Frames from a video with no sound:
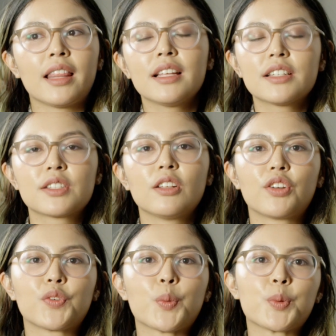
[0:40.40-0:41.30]
I think there's a lot
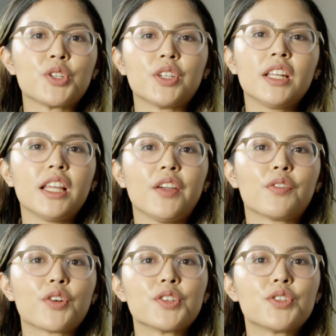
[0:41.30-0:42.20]
of opportunity
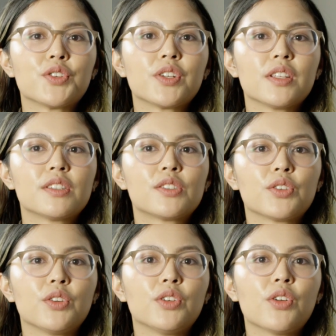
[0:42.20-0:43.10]
for students
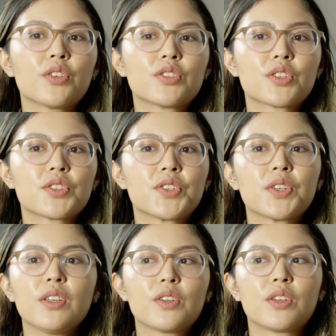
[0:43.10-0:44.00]
to not just
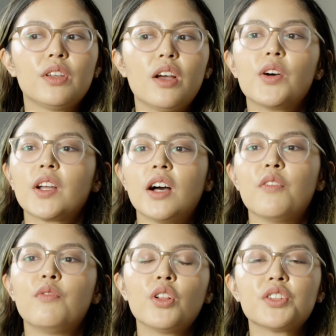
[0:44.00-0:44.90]

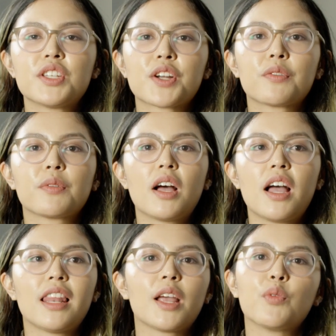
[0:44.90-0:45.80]
volunteer
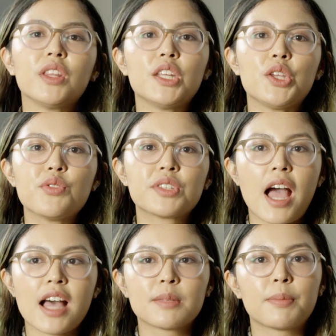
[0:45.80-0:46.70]
like within
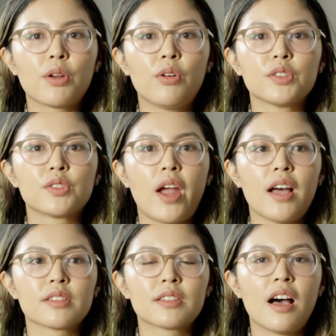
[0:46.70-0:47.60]
UTAS, but also
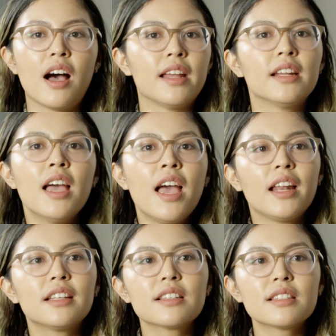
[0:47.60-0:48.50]
outside. And
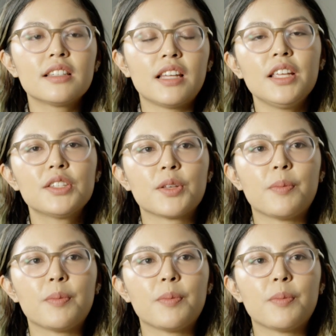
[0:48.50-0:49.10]
it doesn't need to